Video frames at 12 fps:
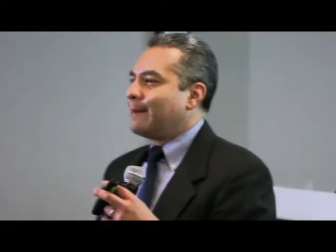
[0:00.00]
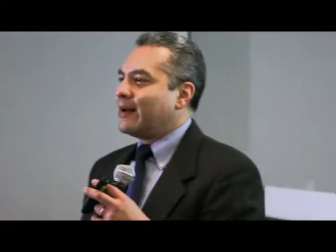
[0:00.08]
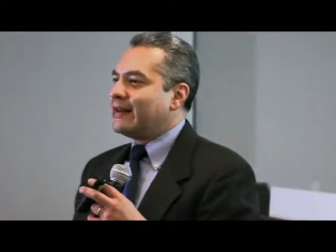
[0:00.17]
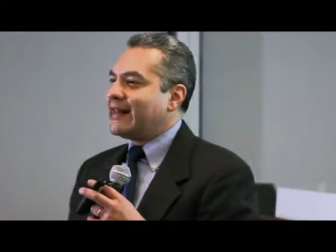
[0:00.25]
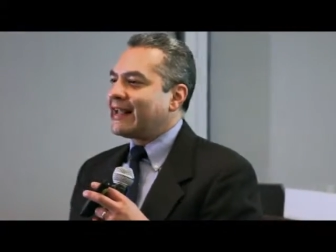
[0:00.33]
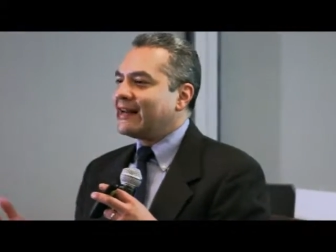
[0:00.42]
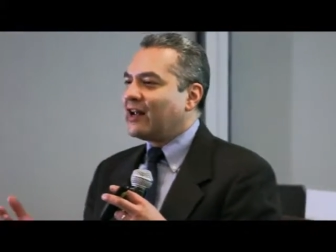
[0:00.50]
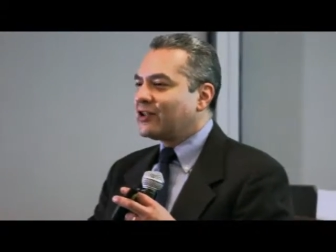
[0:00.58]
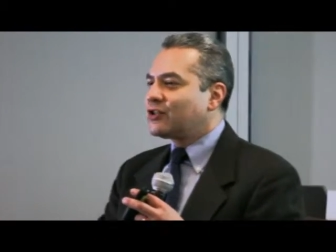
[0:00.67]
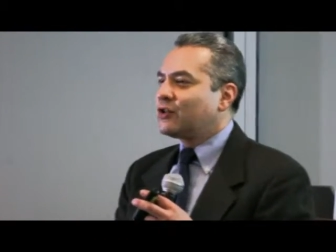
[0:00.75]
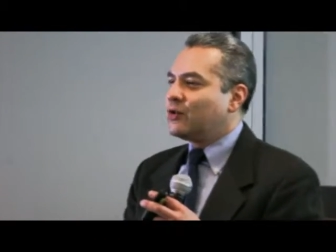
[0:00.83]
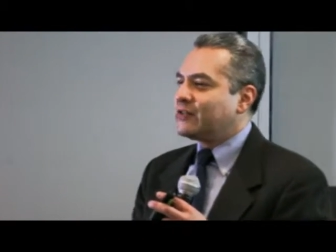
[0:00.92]
But they can
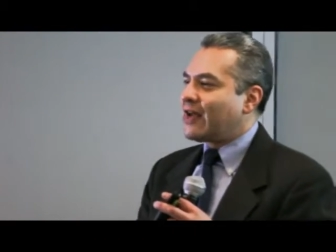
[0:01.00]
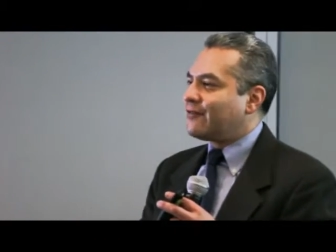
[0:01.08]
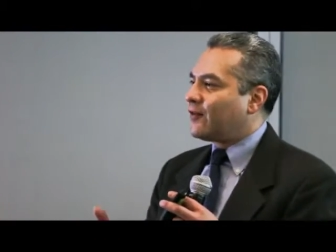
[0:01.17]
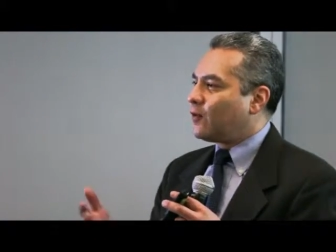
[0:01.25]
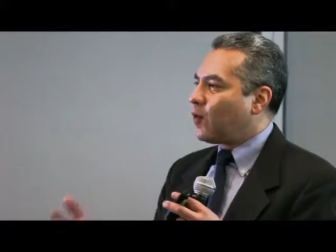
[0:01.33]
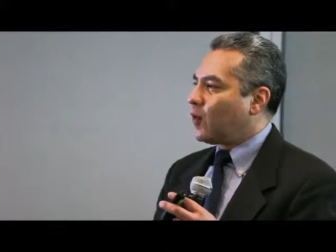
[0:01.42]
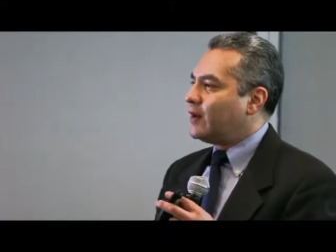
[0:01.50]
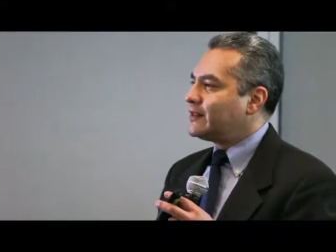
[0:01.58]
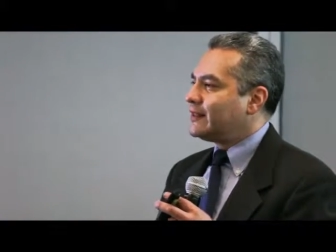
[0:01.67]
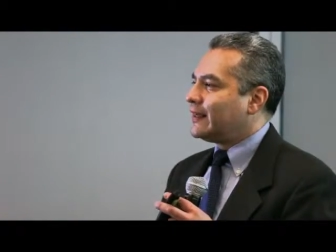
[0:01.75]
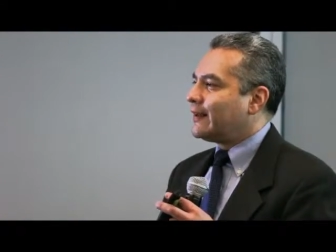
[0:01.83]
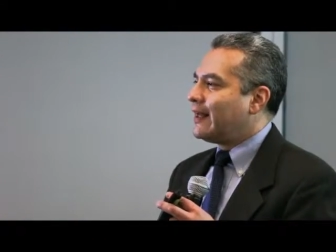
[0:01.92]
also use that for
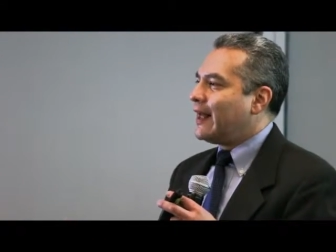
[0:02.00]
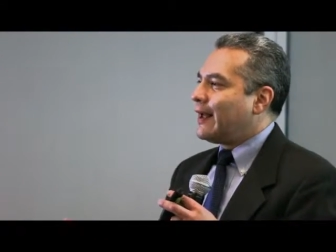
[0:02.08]
warranty.